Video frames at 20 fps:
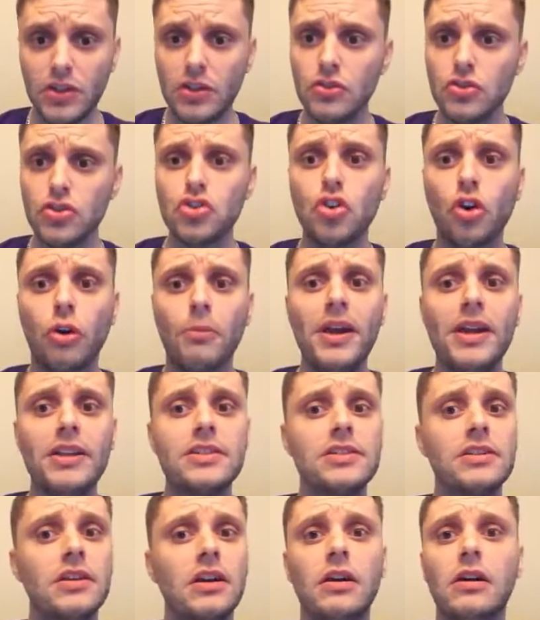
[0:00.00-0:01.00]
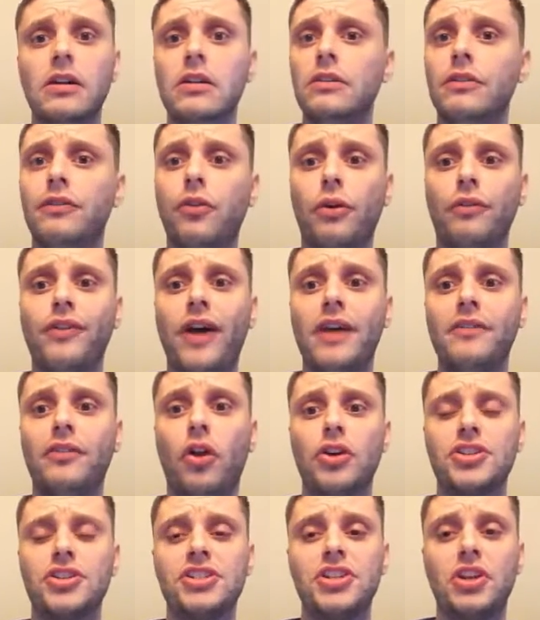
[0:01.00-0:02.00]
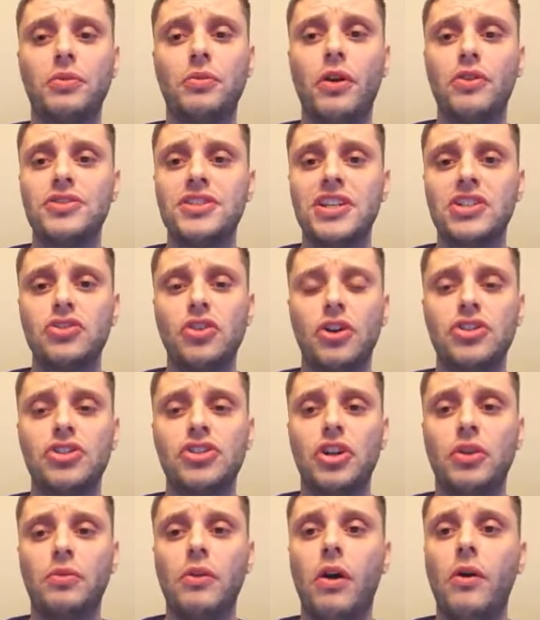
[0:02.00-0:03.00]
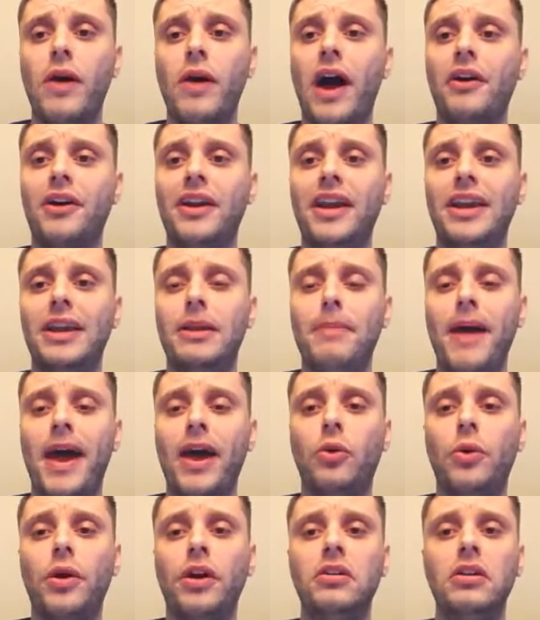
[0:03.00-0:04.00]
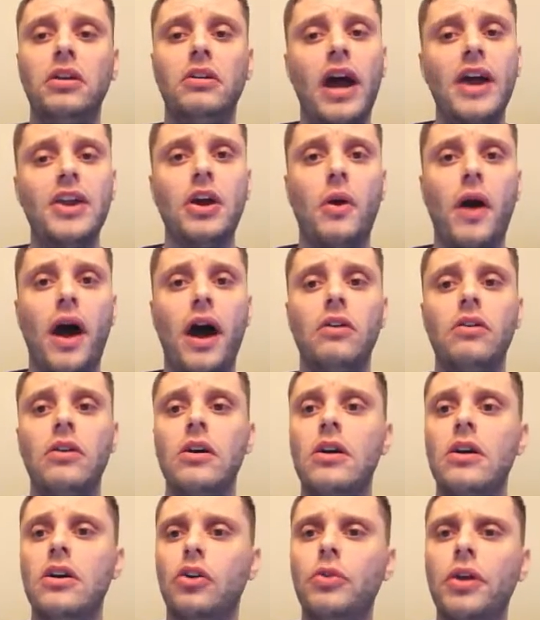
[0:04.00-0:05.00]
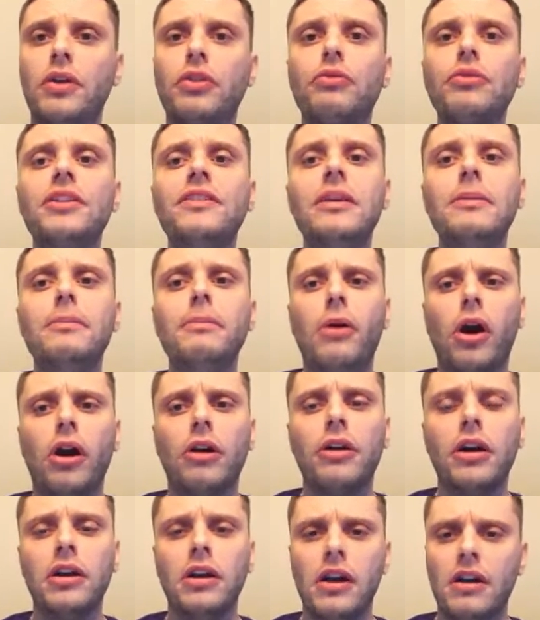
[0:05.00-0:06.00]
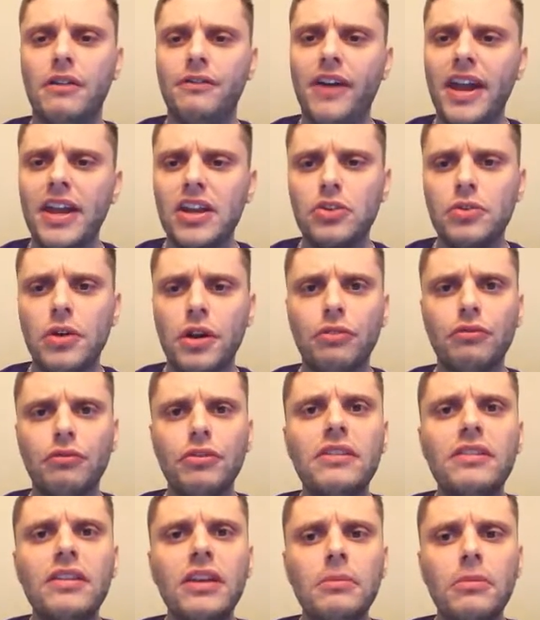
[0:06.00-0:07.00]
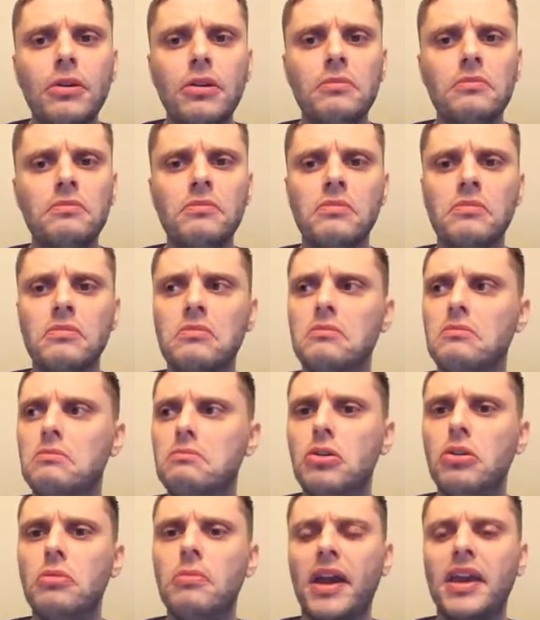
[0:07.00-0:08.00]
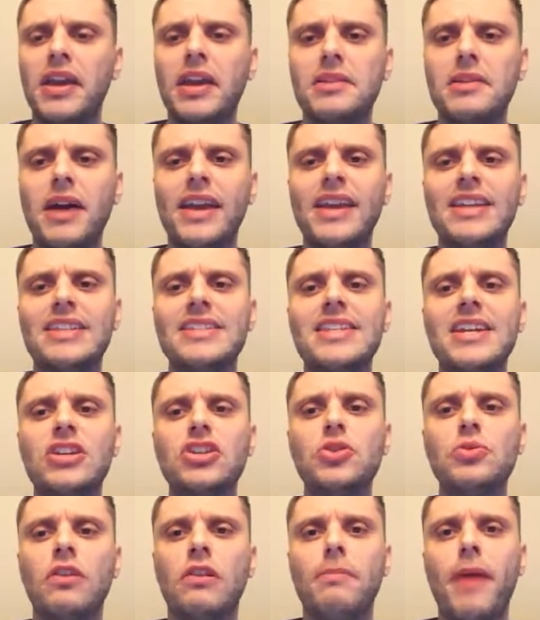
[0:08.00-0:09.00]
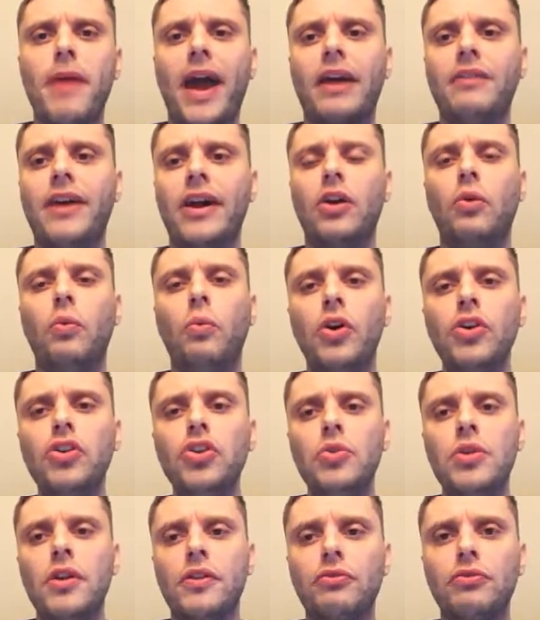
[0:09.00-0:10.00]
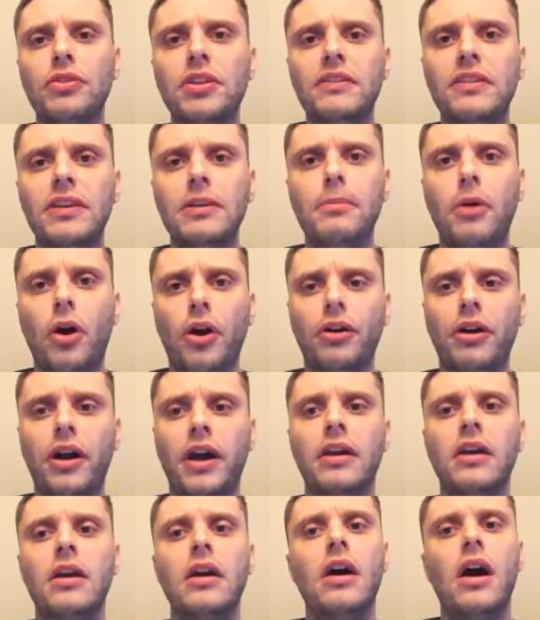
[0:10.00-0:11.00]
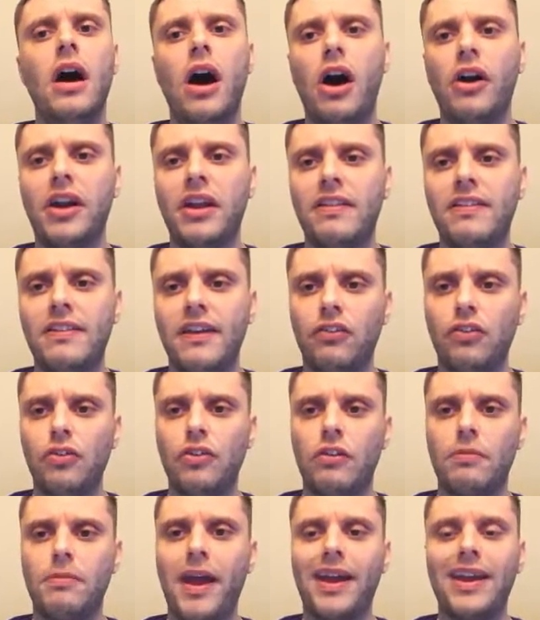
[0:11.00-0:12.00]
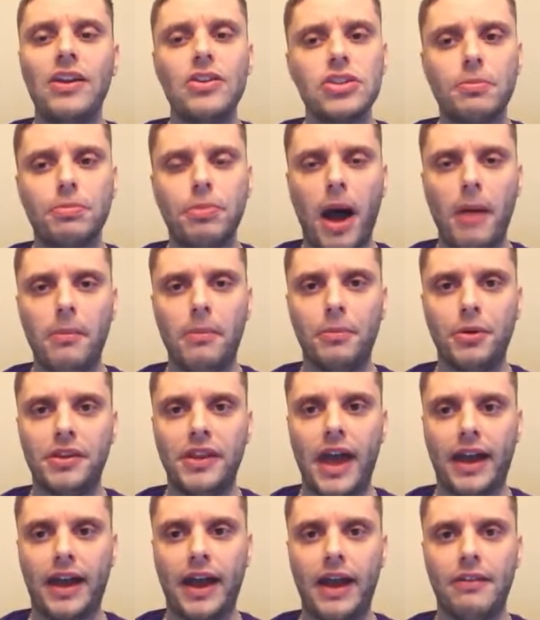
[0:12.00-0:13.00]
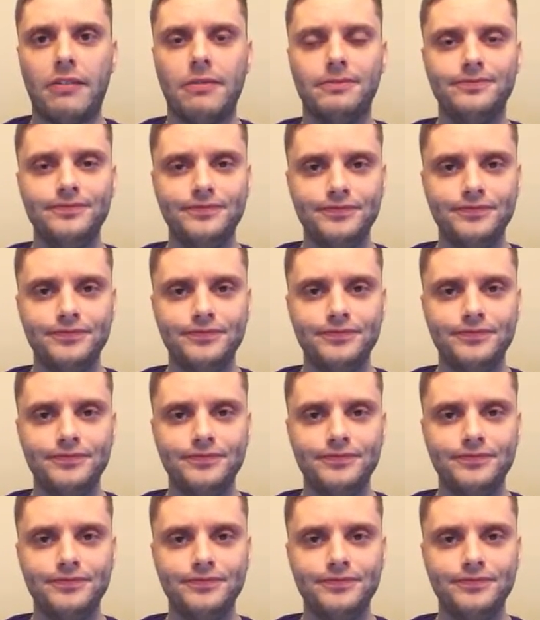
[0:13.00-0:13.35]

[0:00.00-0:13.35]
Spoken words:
storm hits. 4 or 5 losses in a row, 6 losses in a row. How can I get it back quickly? I know how. Quick 3-team parlay. If I hit a quick 3-teamer, boom, I can get 6 units back. If I go 1 unit, 3-team parlay, I'll get 6 units back. Here's the problem with that, guys.